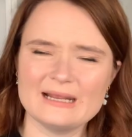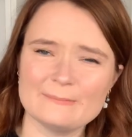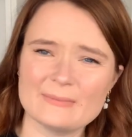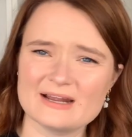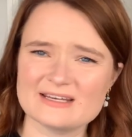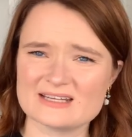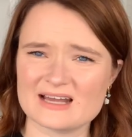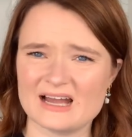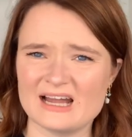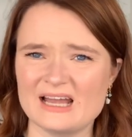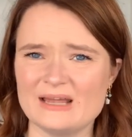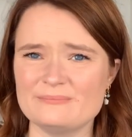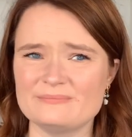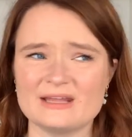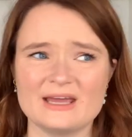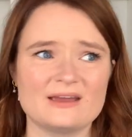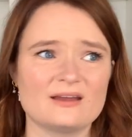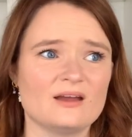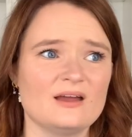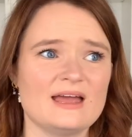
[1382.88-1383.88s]
my time.
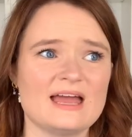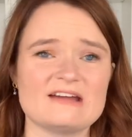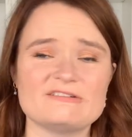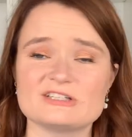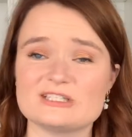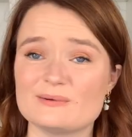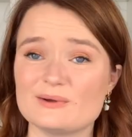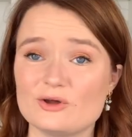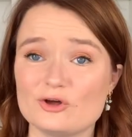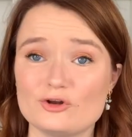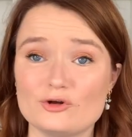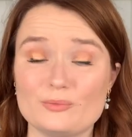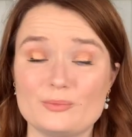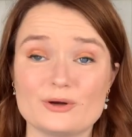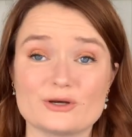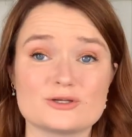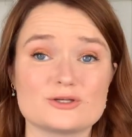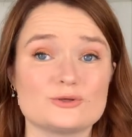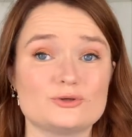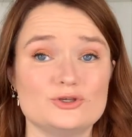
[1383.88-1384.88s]
Like, every time I go to a
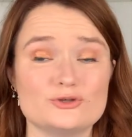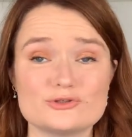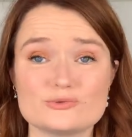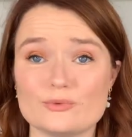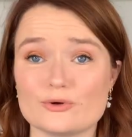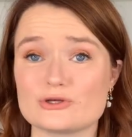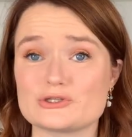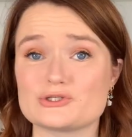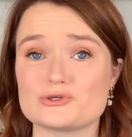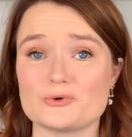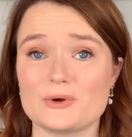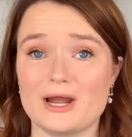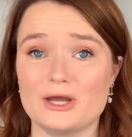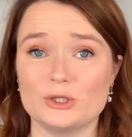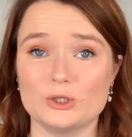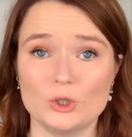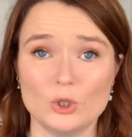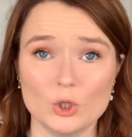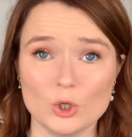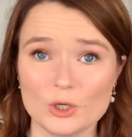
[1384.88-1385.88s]
book, used bookstore, I
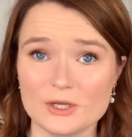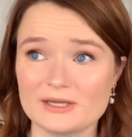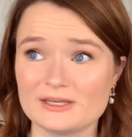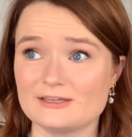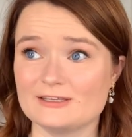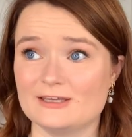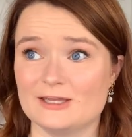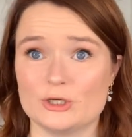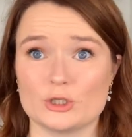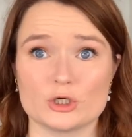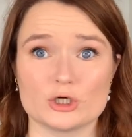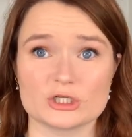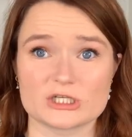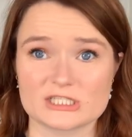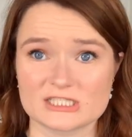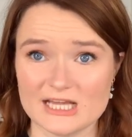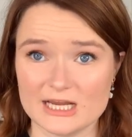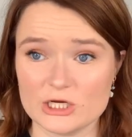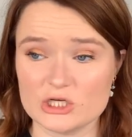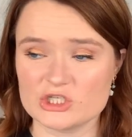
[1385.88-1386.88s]
look in her
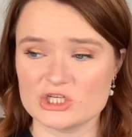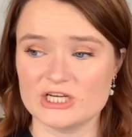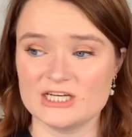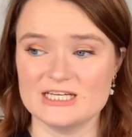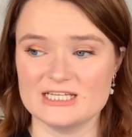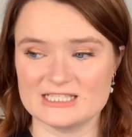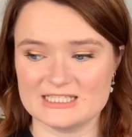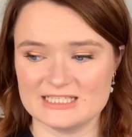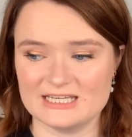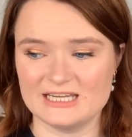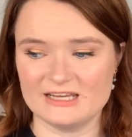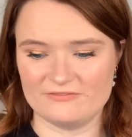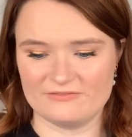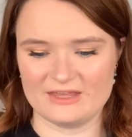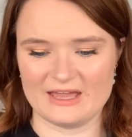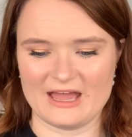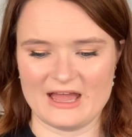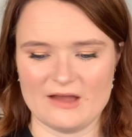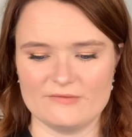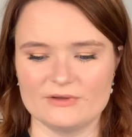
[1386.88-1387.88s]
section to see if they
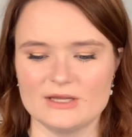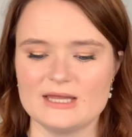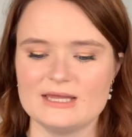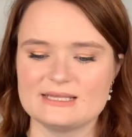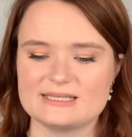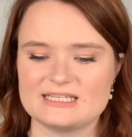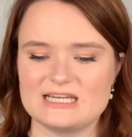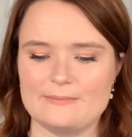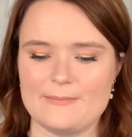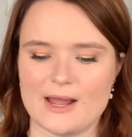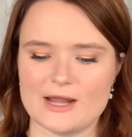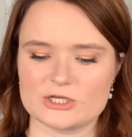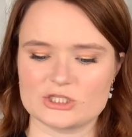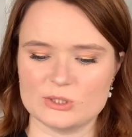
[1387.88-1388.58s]
have step back.